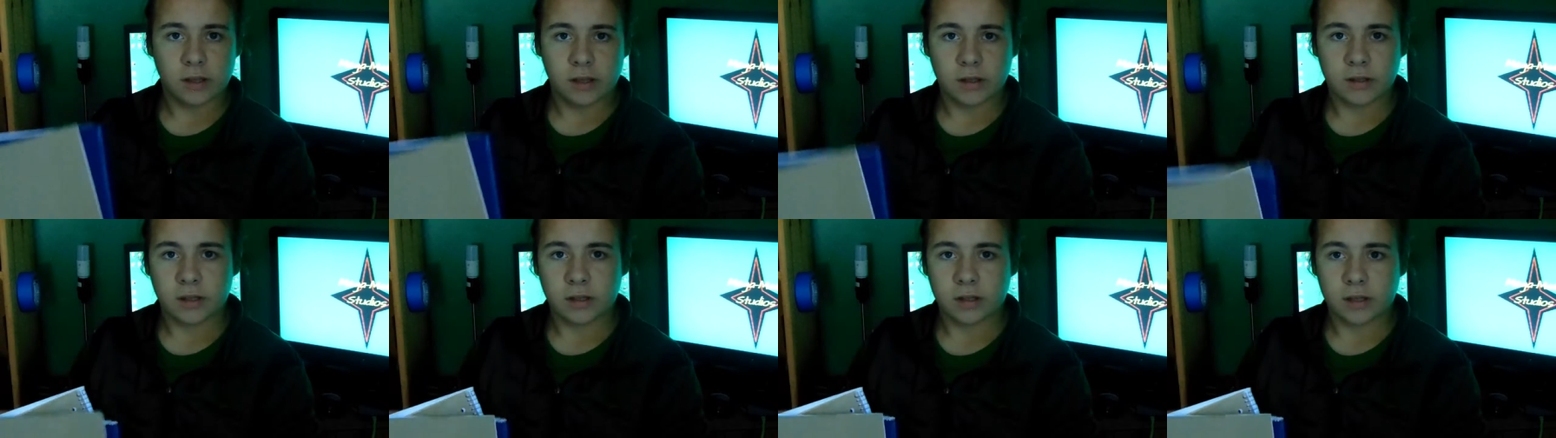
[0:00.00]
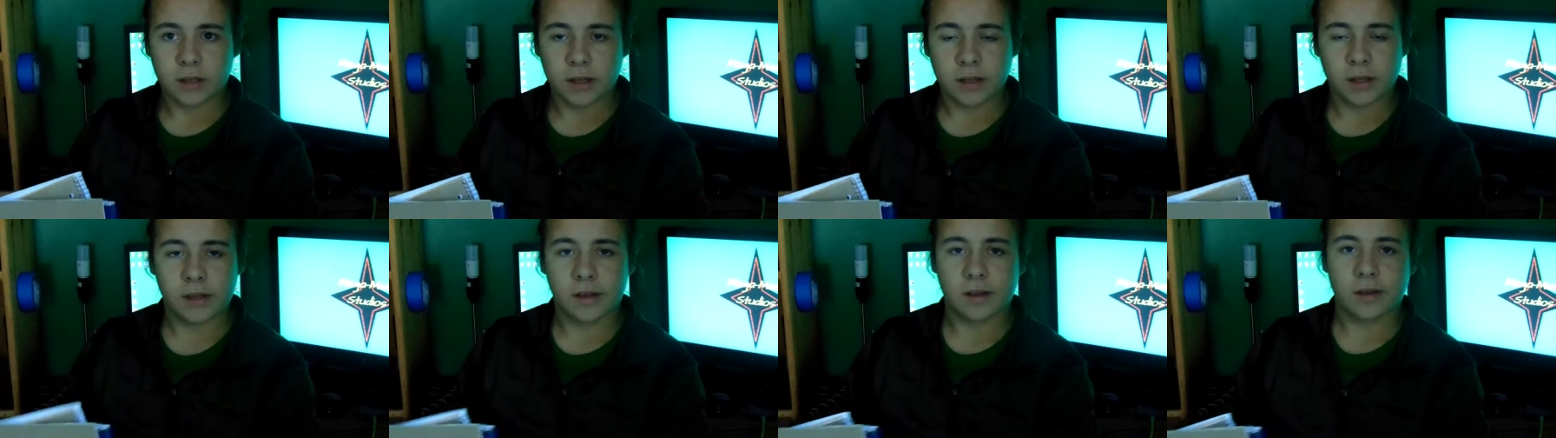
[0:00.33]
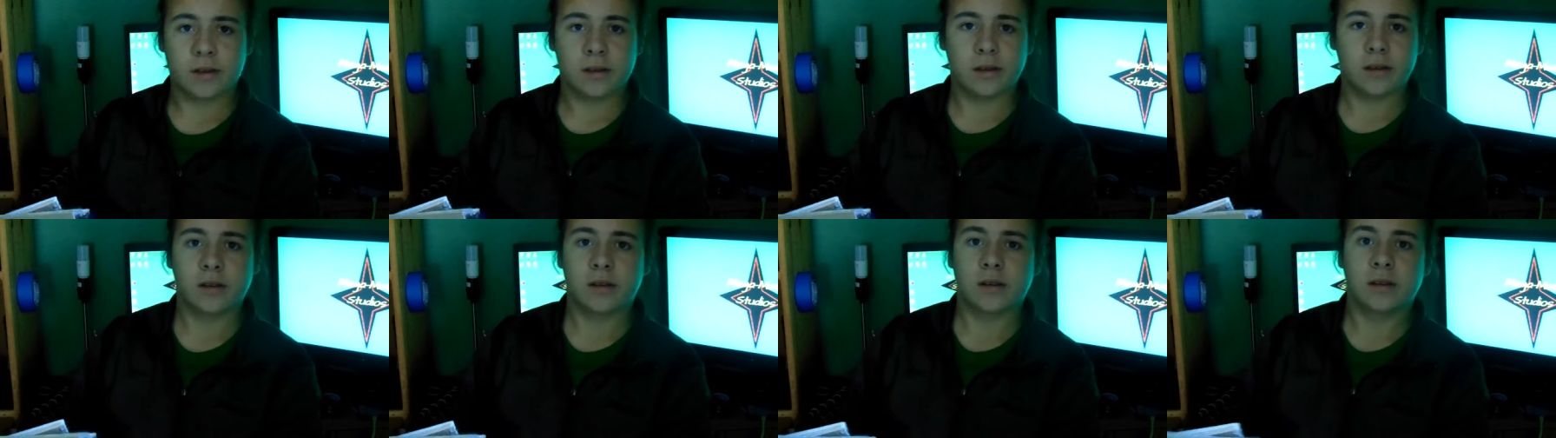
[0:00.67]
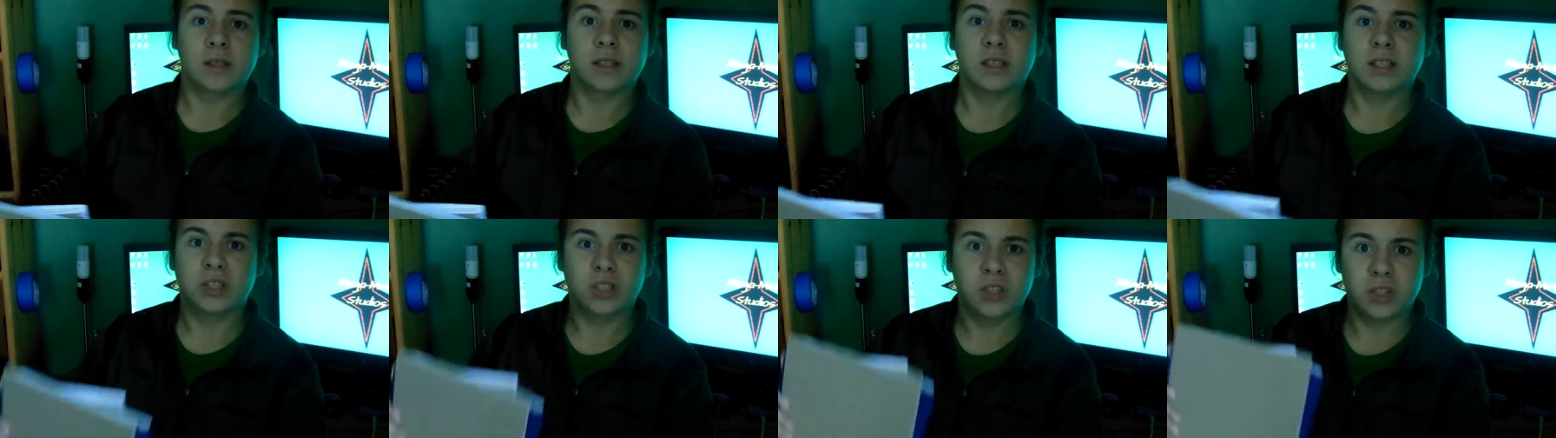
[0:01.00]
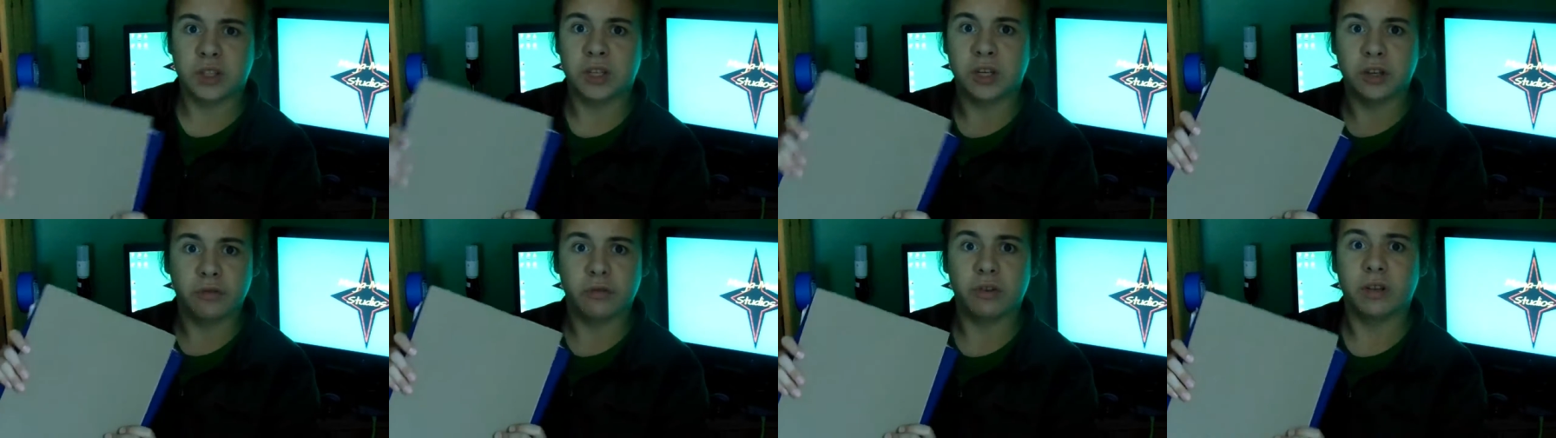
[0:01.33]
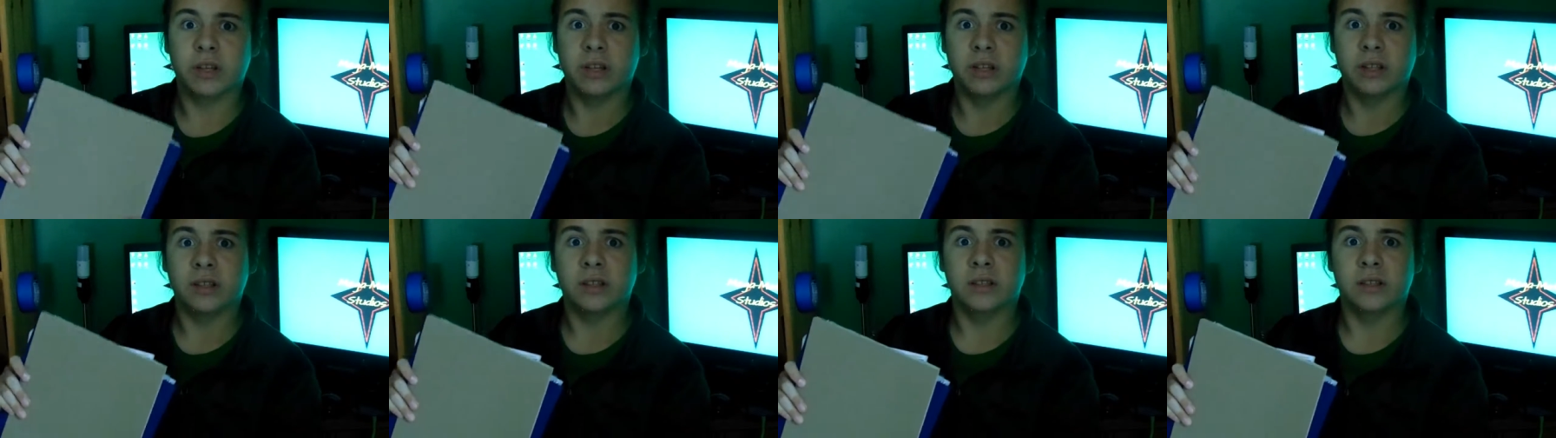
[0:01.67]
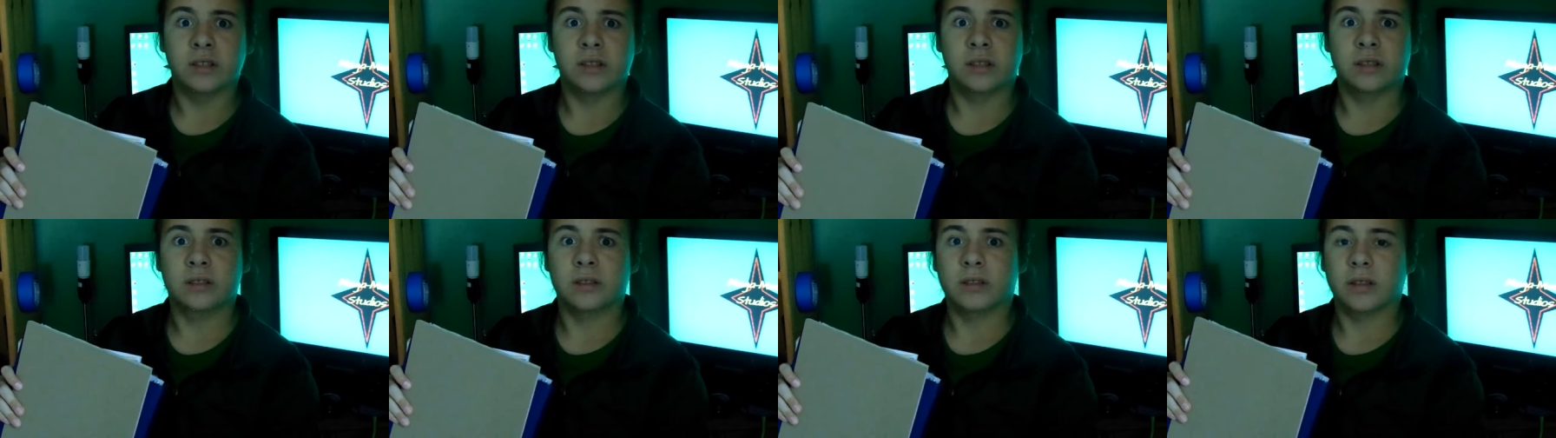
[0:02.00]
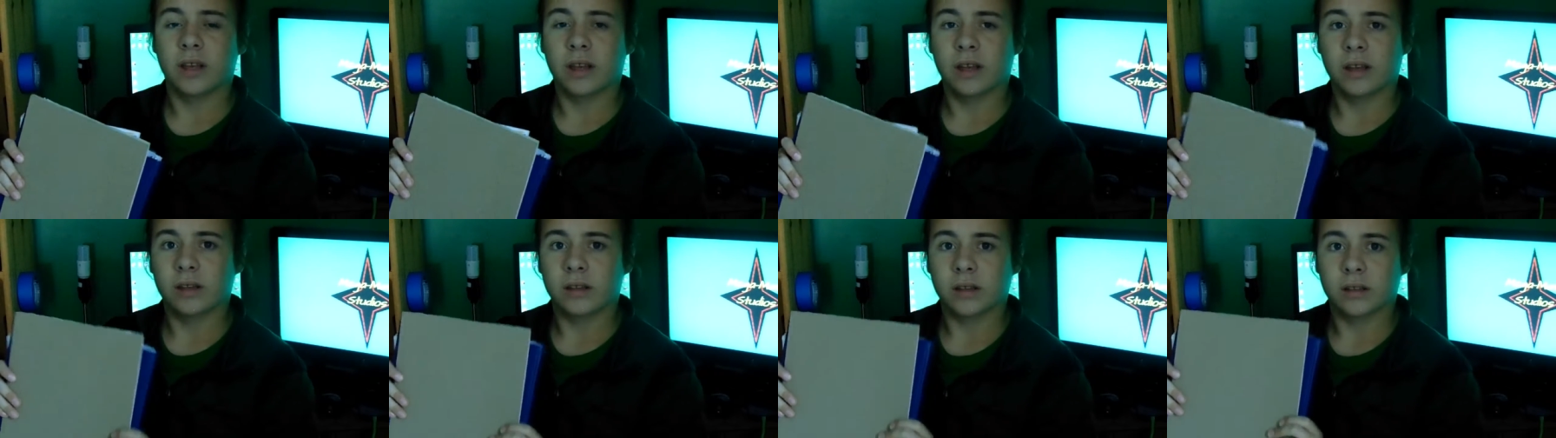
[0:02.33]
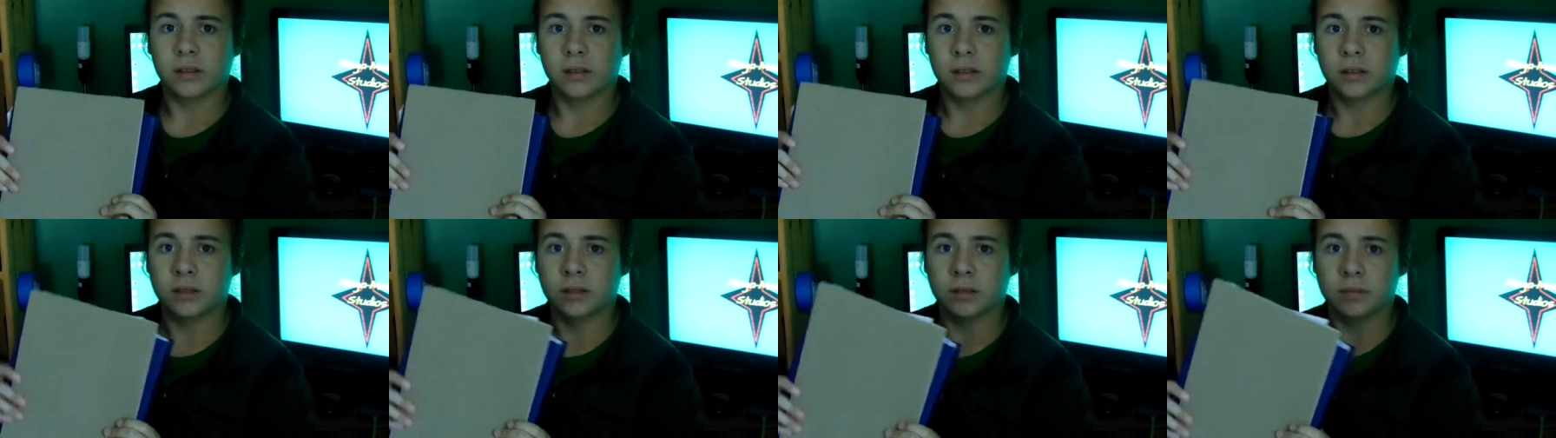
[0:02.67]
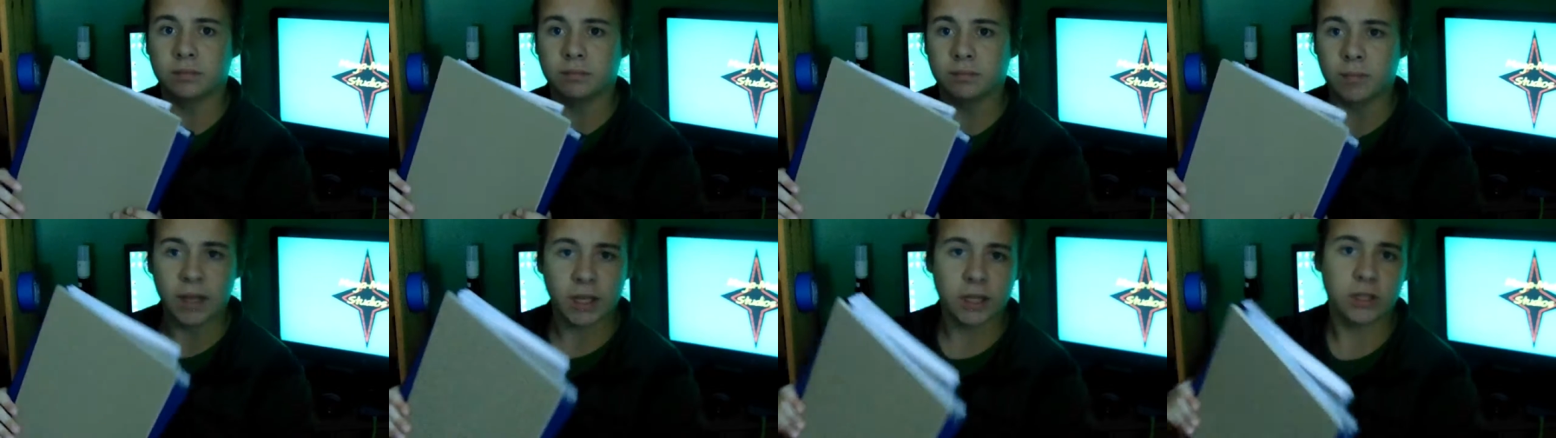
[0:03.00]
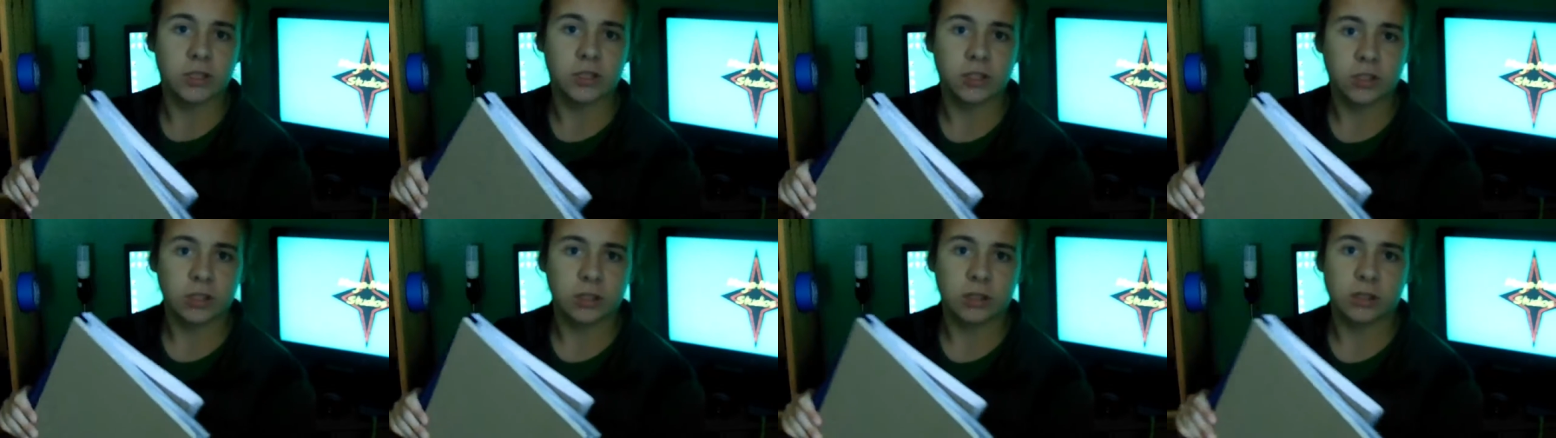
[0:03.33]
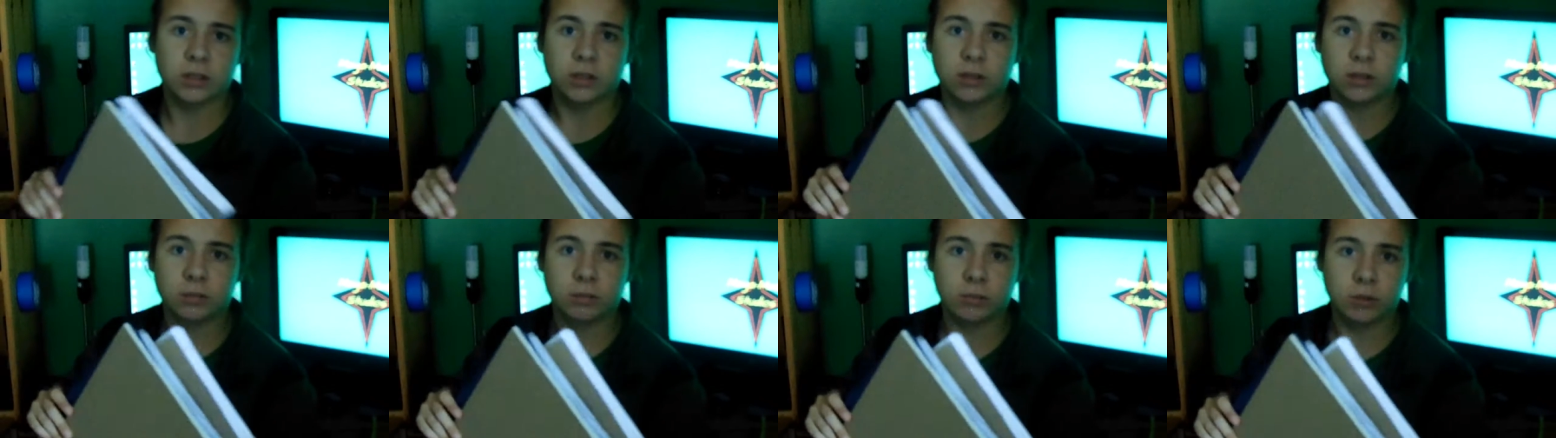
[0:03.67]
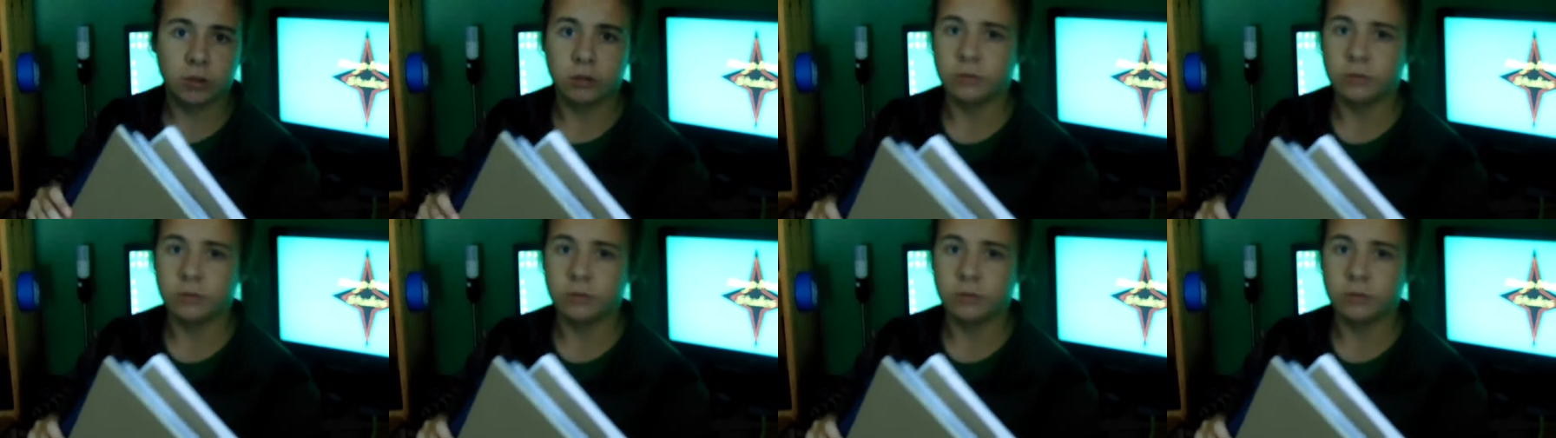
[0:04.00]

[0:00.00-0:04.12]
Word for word: These are like series and major